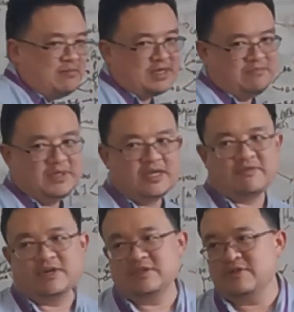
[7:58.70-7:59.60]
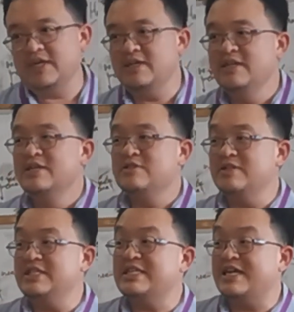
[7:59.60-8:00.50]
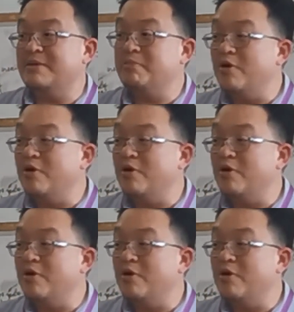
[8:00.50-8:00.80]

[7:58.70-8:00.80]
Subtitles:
but BK virus. Okay, so these are the